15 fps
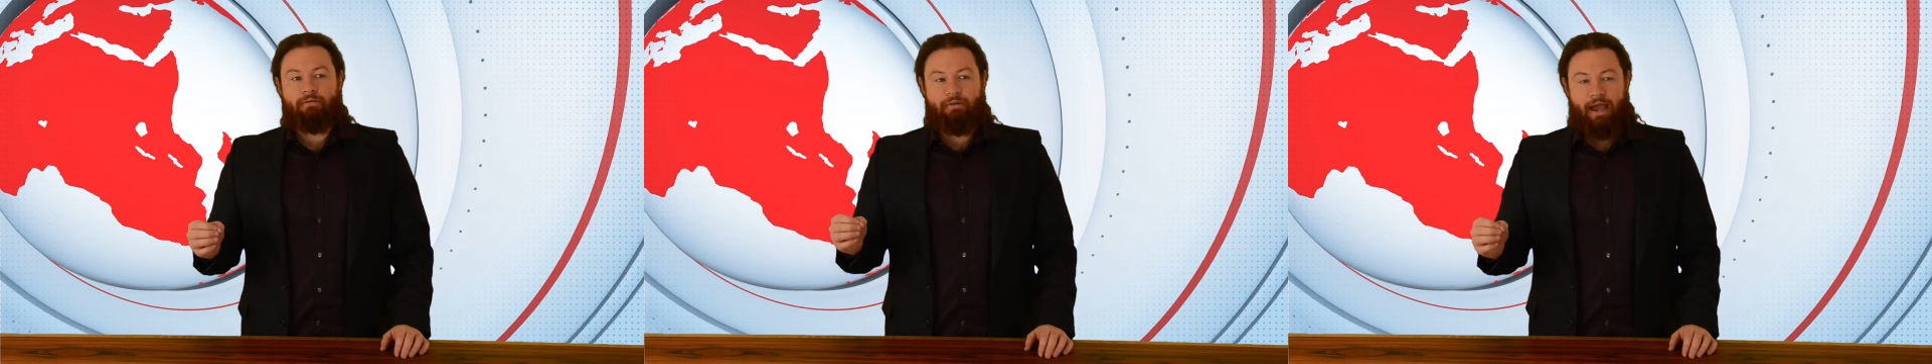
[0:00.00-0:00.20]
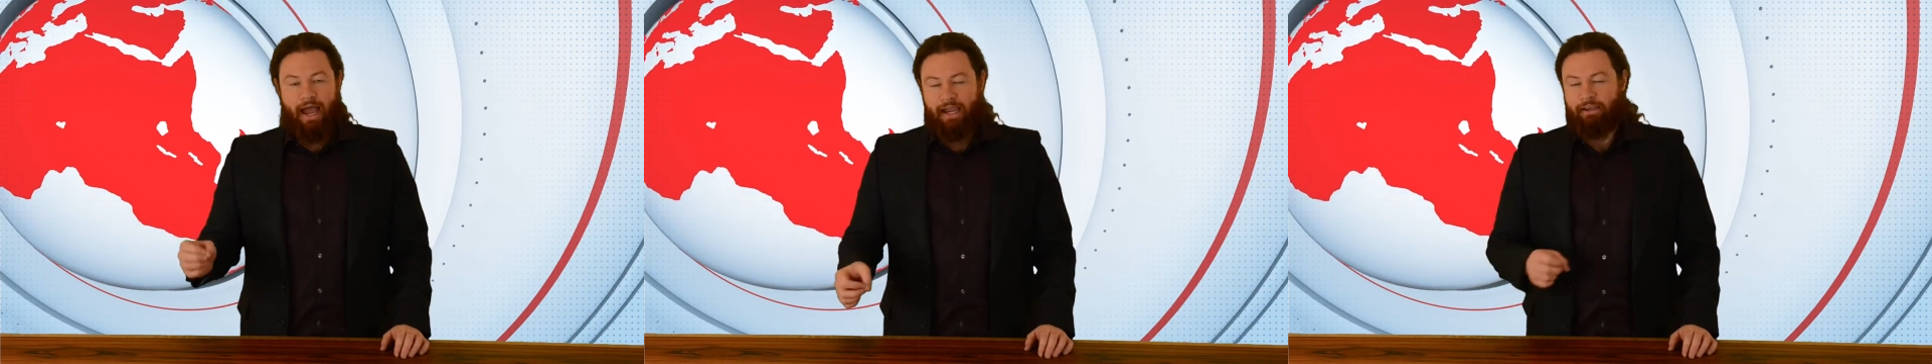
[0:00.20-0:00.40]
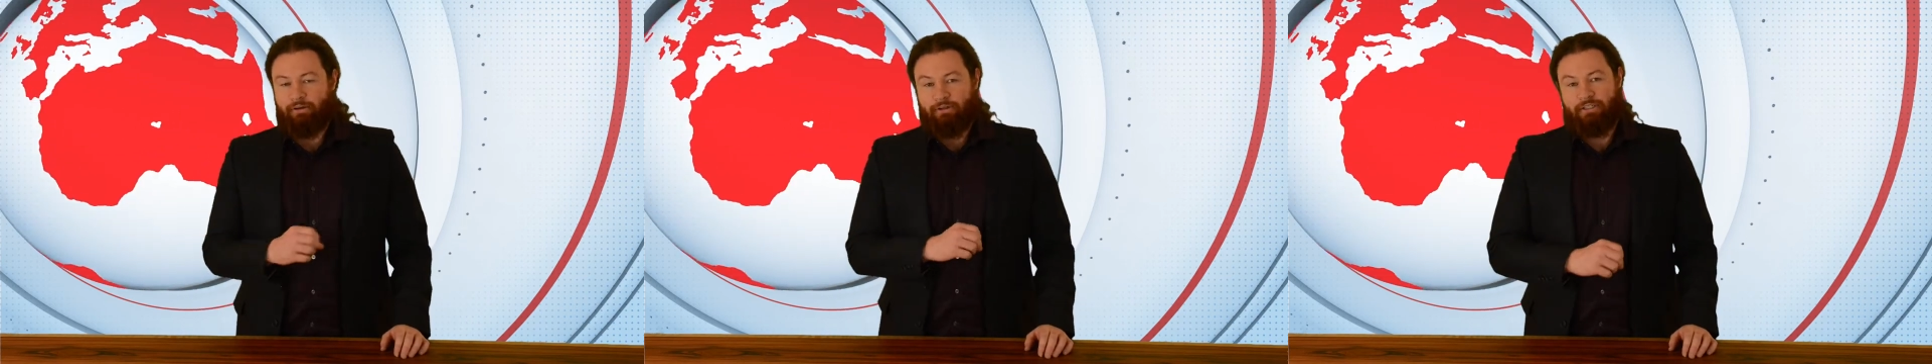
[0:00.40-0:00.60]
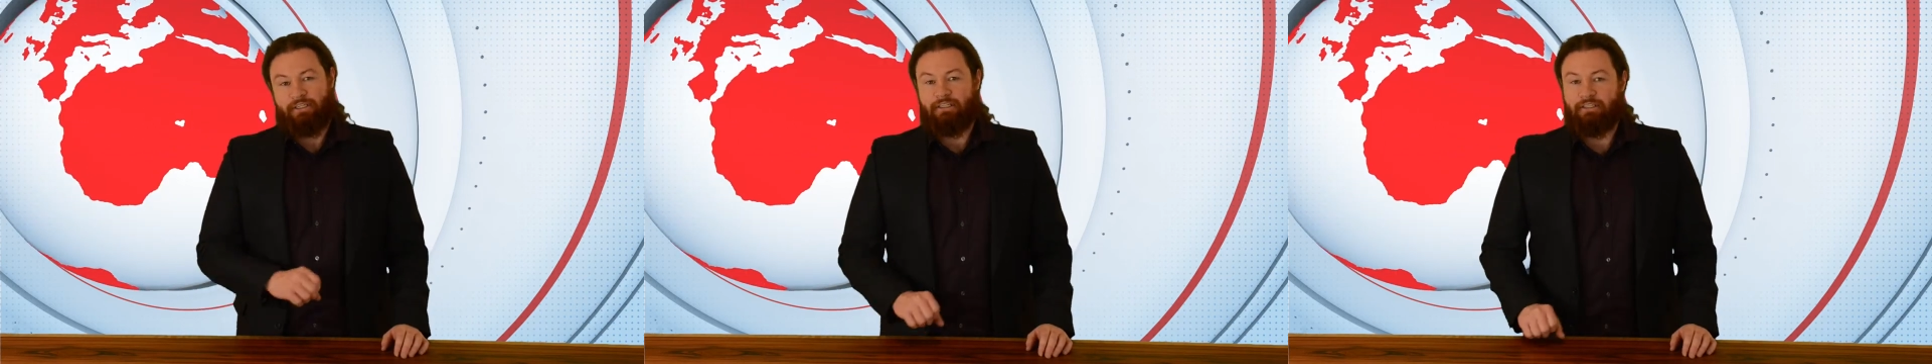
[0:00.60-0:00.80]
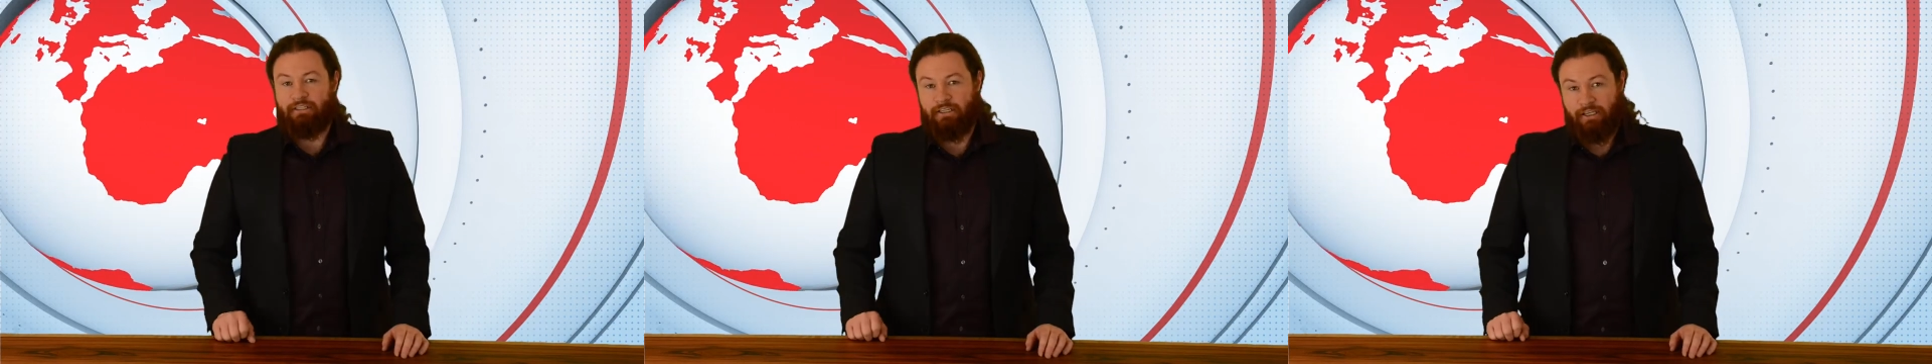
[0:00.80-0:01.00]

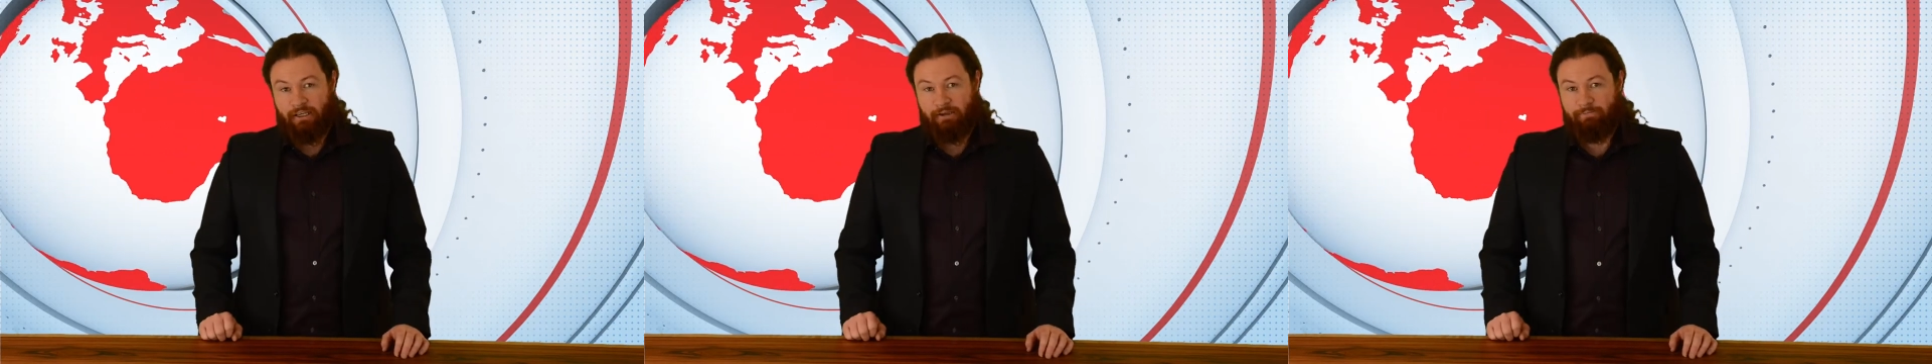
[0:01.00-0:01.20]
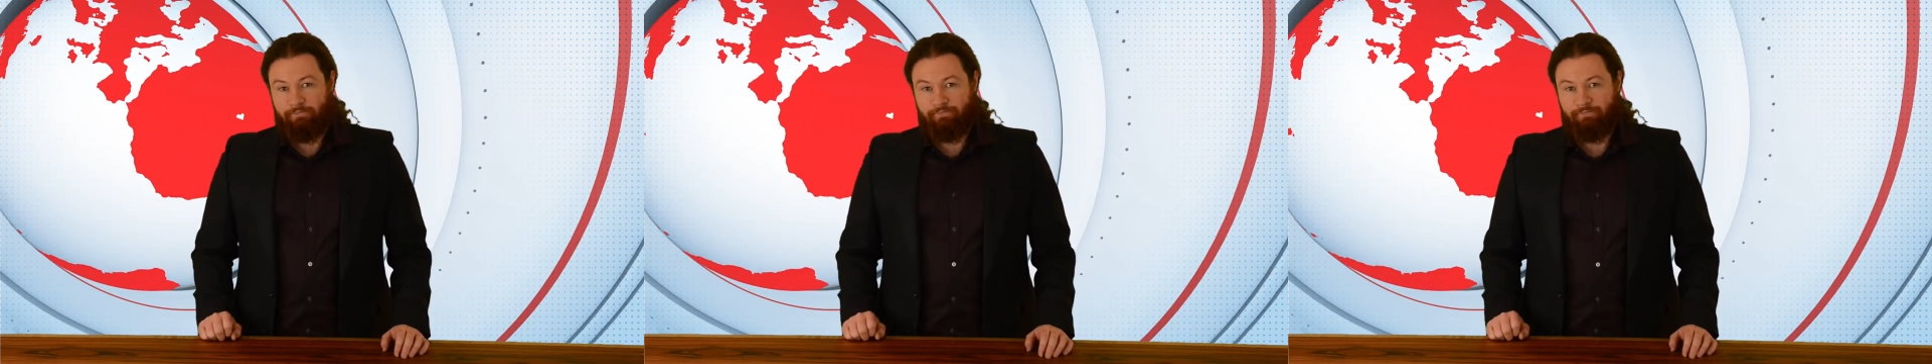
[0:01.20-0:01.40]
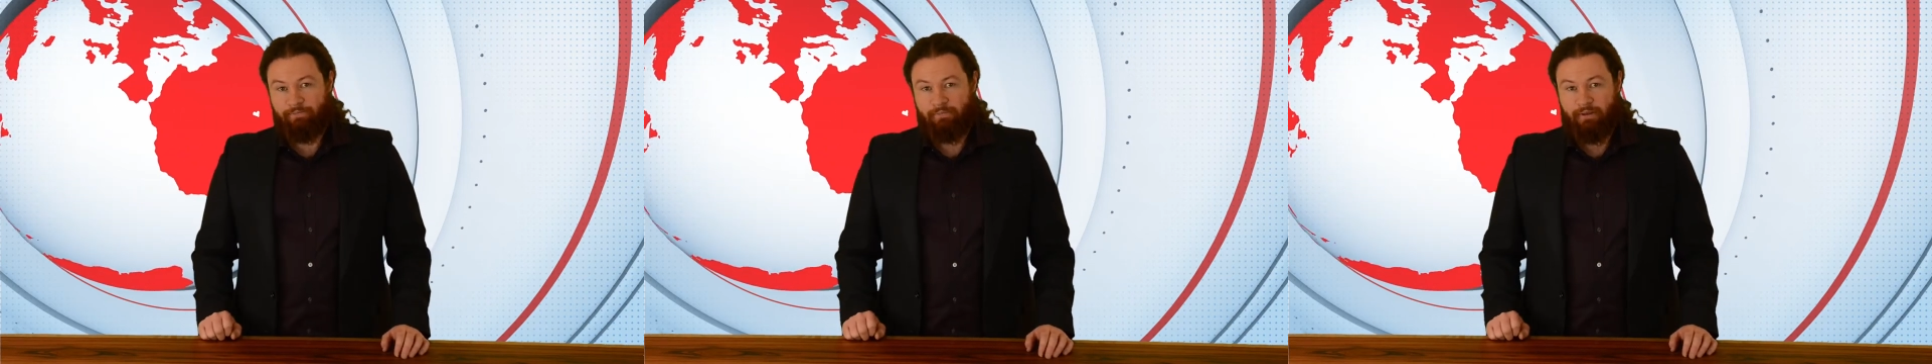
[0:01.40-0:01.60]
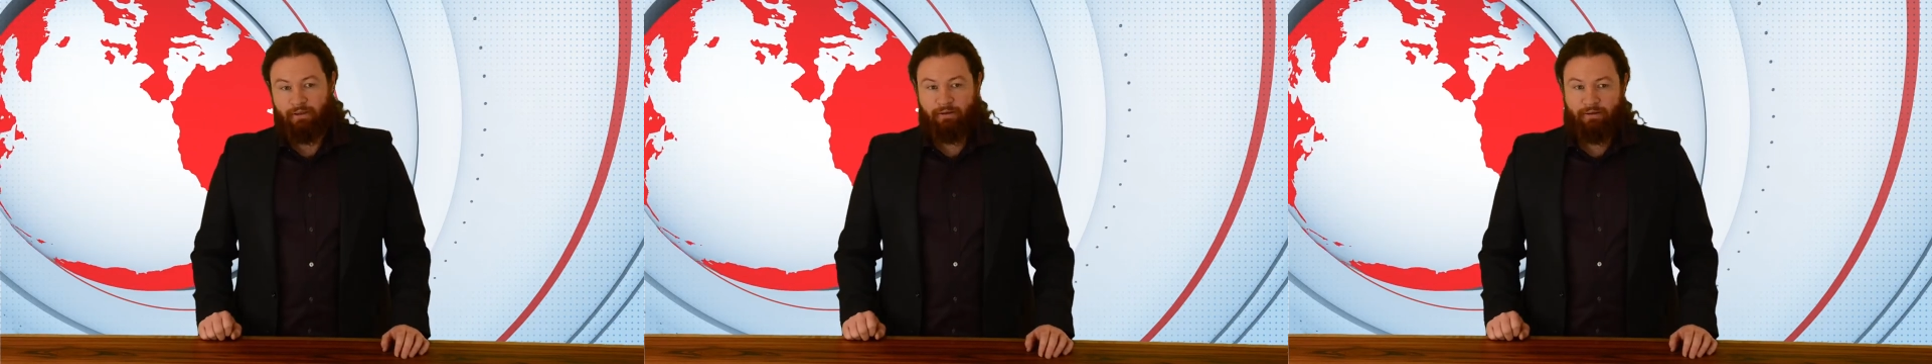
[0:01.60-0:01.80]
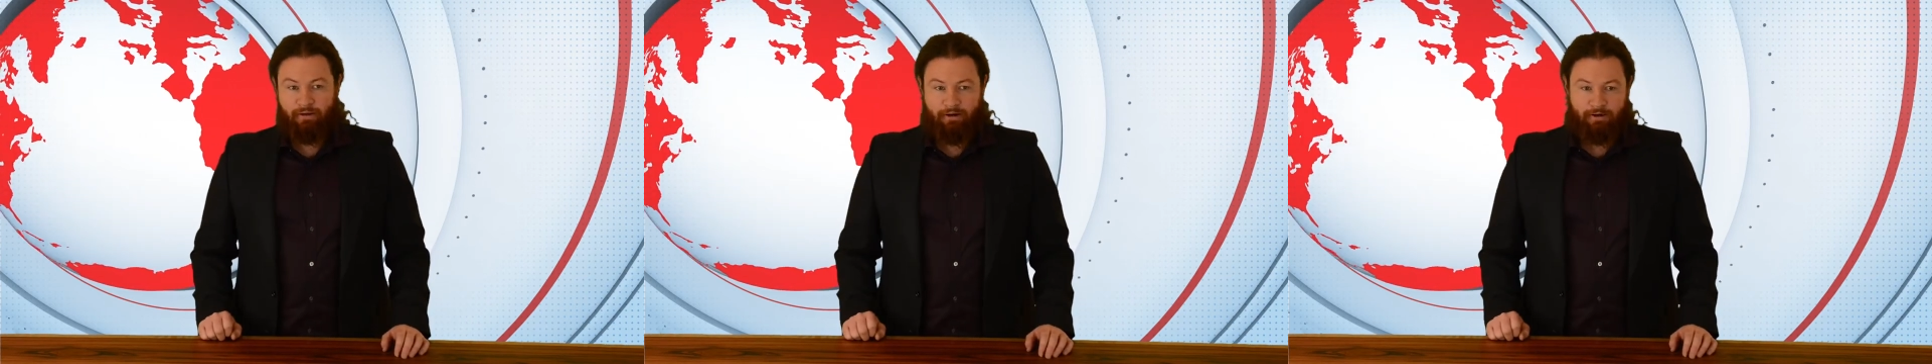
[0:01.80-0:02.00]
Accuracy is key.
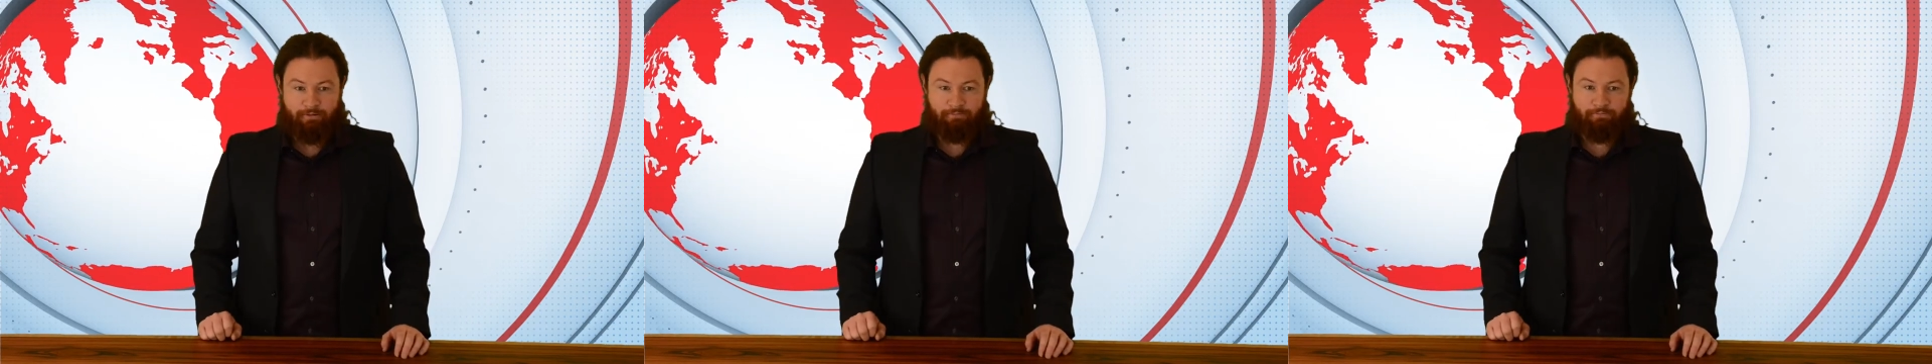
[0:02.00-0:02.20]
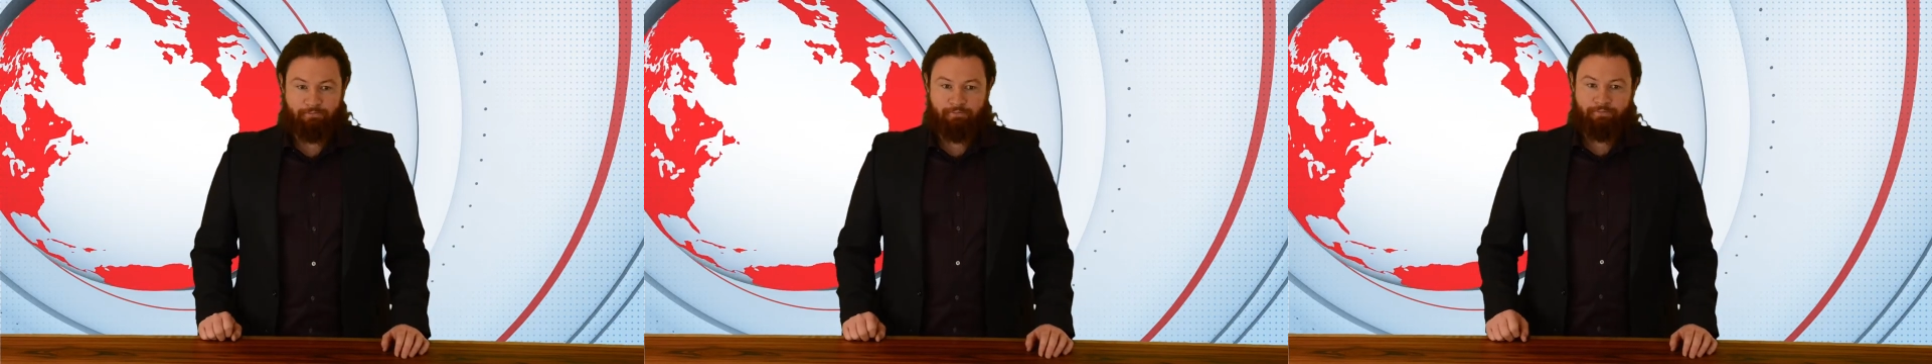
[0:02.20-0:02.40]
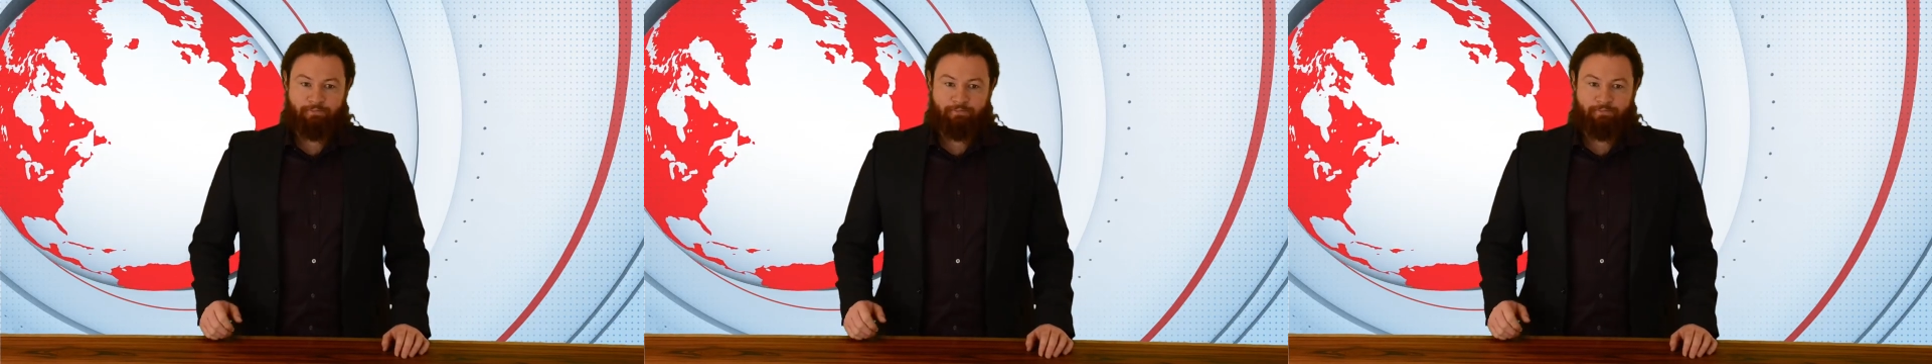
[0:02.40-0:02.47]
Um,